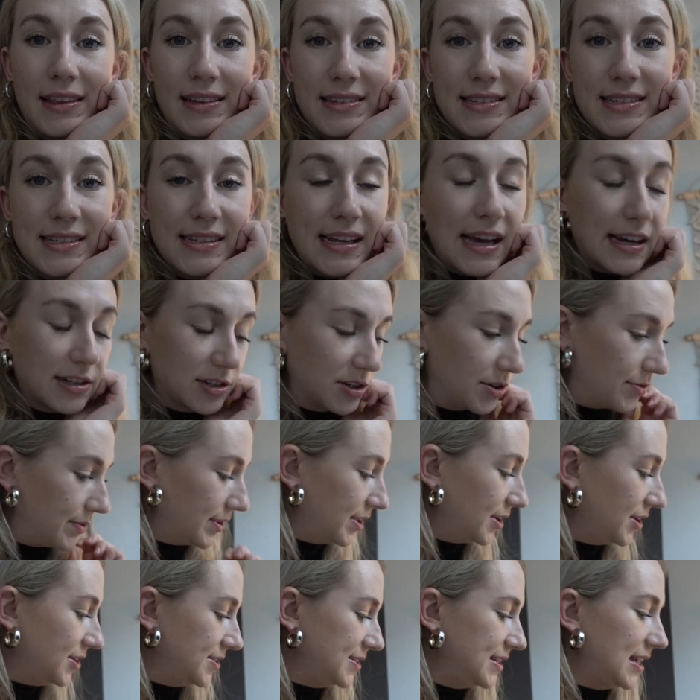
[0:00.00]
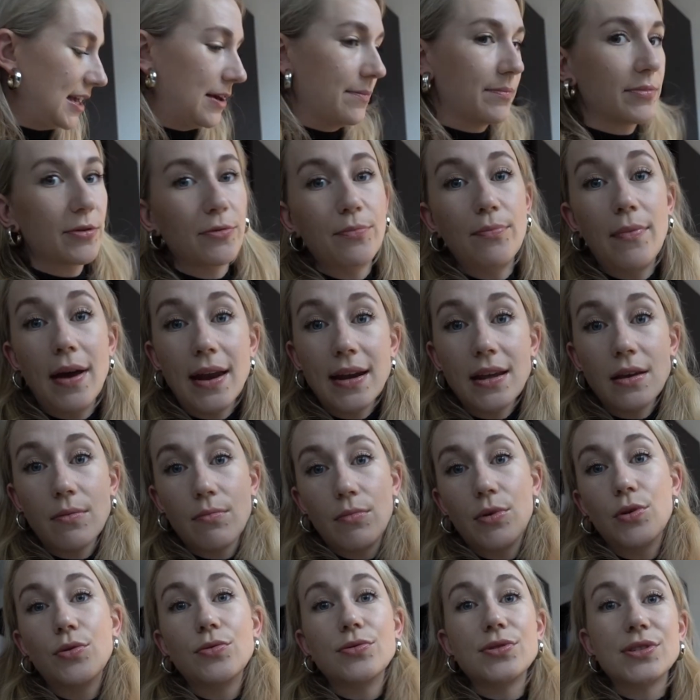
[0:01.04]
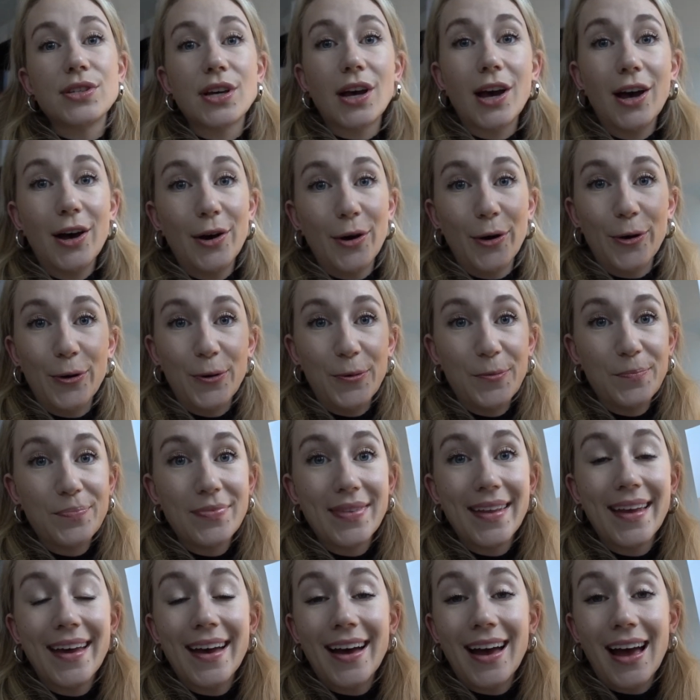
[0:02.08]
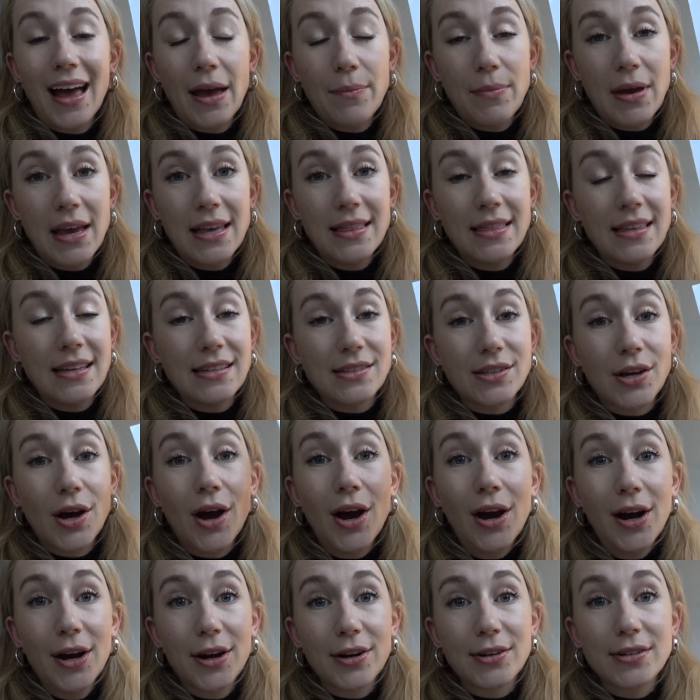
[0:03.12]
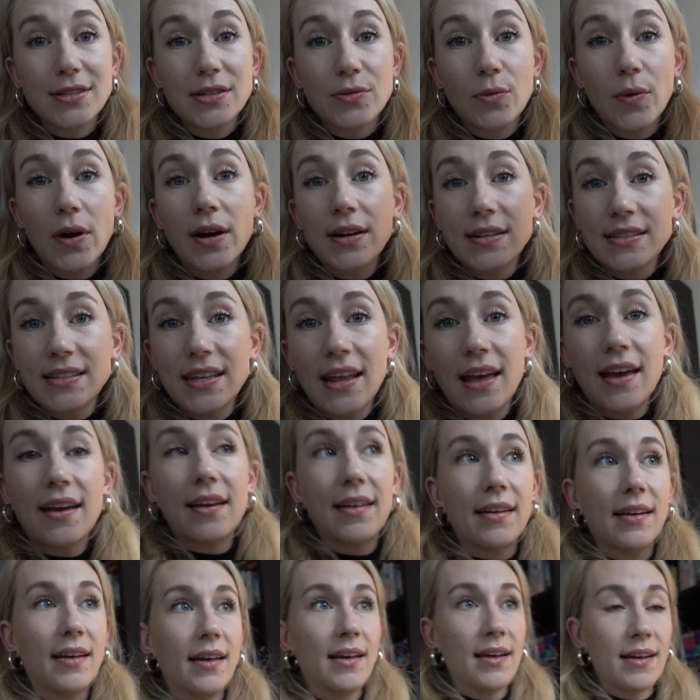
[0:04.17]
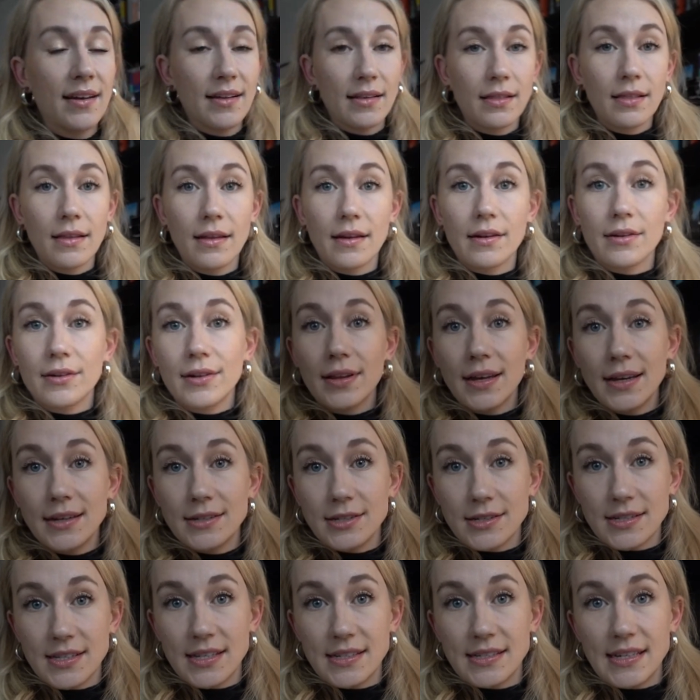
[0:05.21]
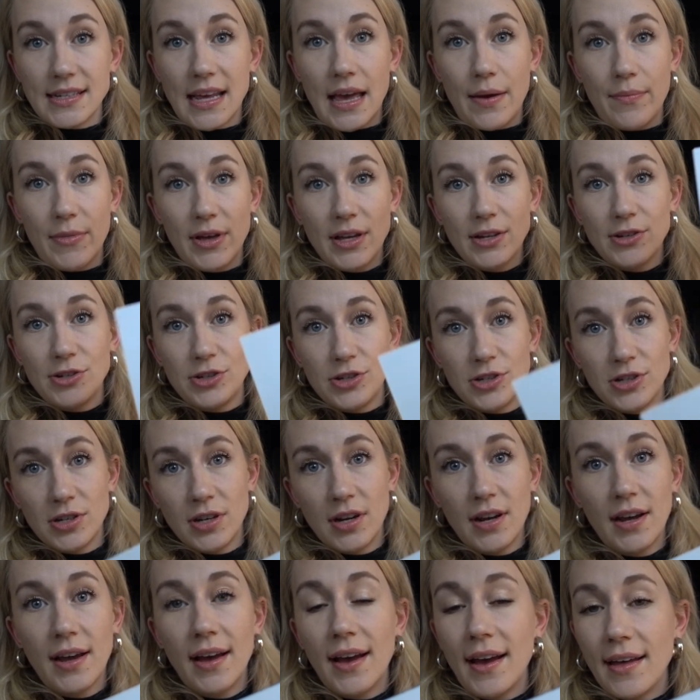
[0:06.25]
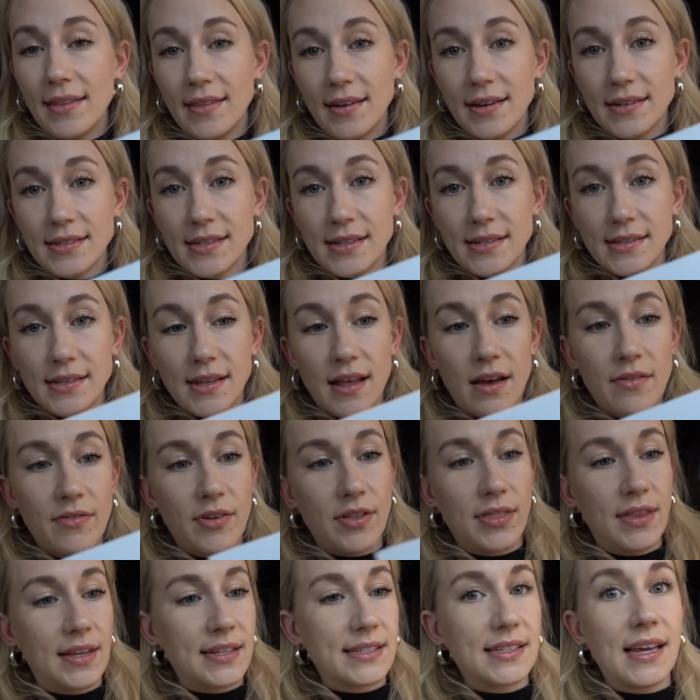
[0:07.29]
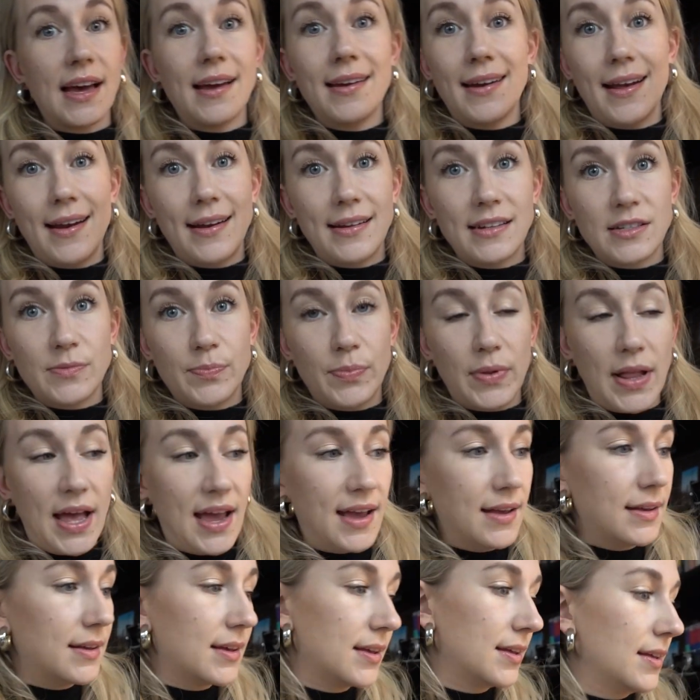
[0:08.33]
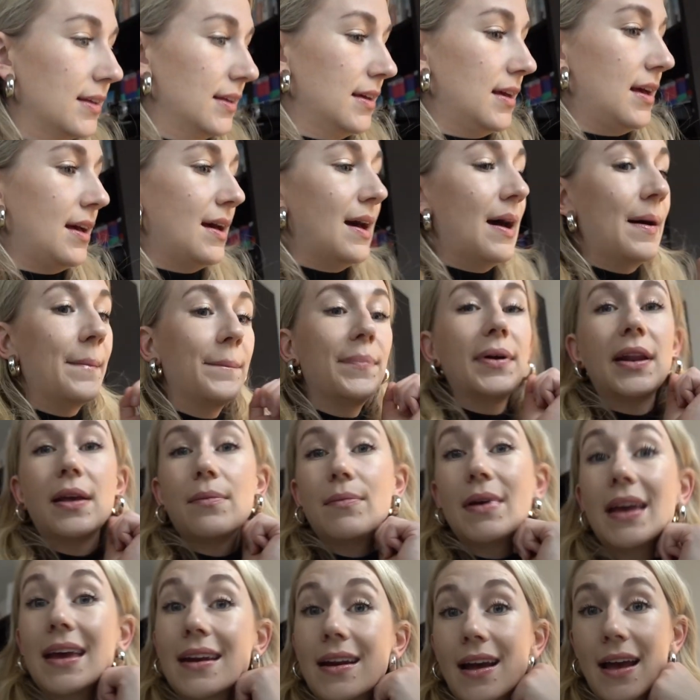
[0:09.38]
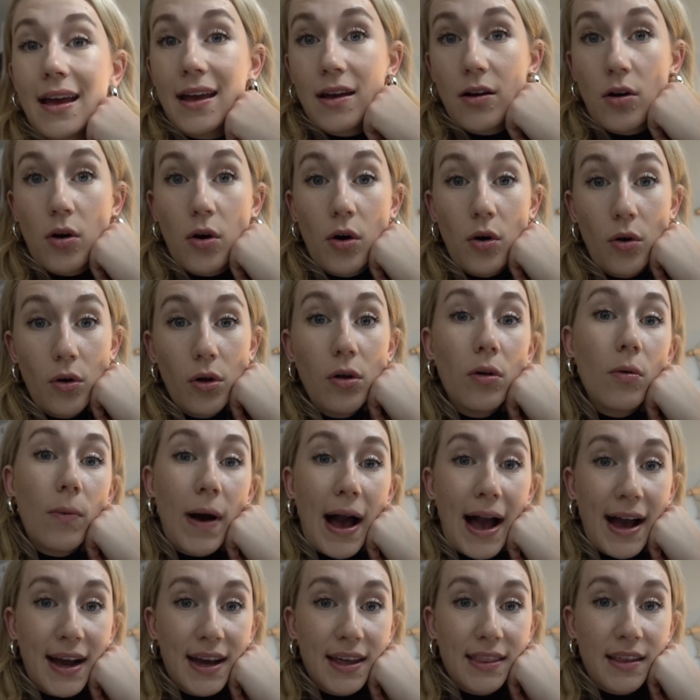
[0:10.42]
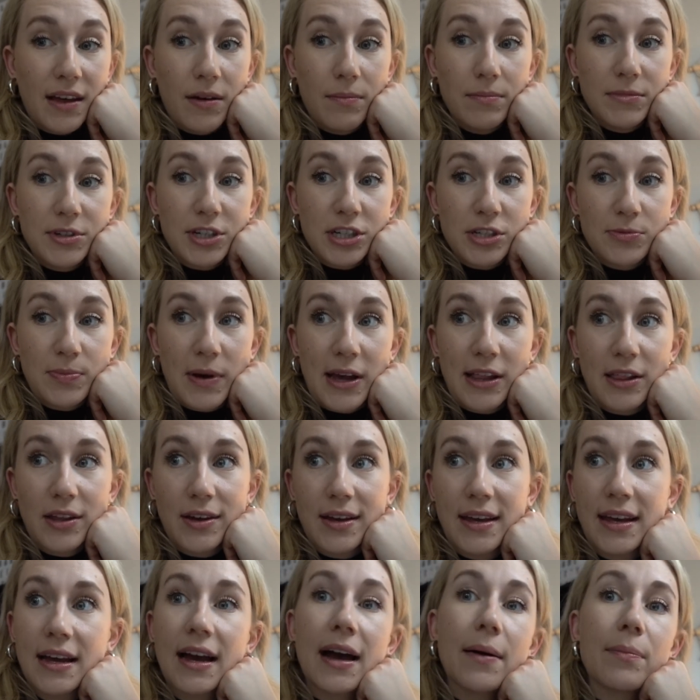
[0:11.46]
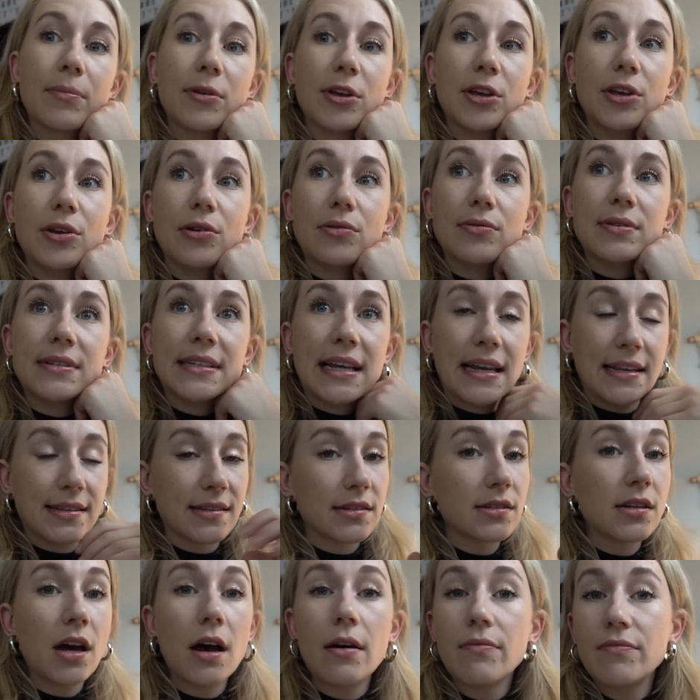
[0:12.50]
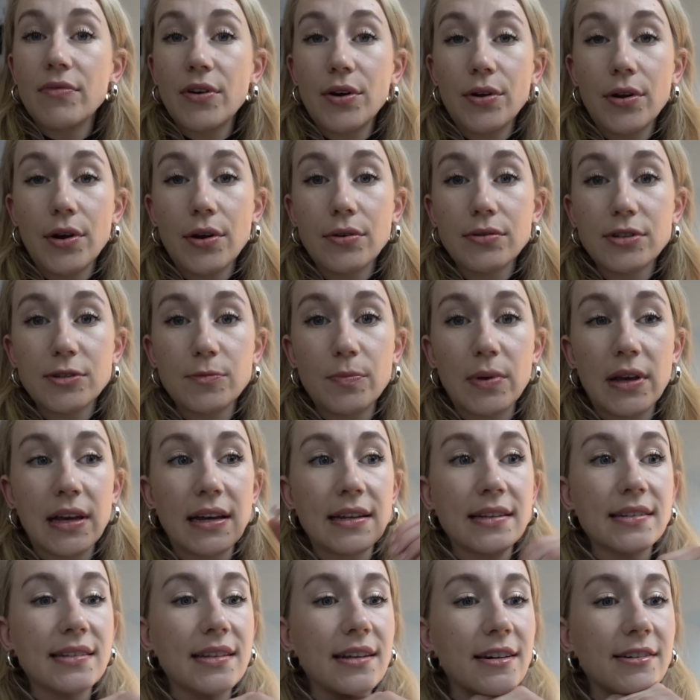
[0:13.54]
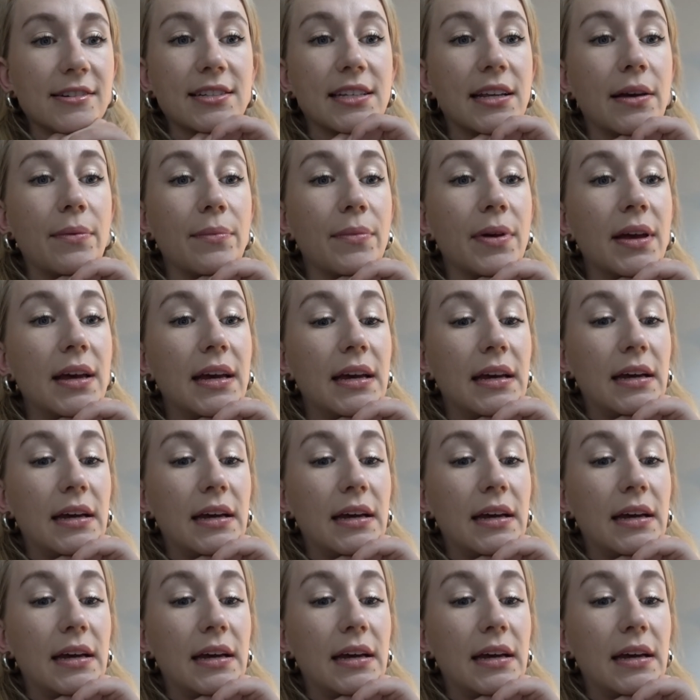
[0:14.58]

This is actually a really good tip. Many moons ago, I made these cards where it's like literally just this image and then it says love on this side and it's blank. But I made a whole whack of them just by looking up cute desktop photos because there's some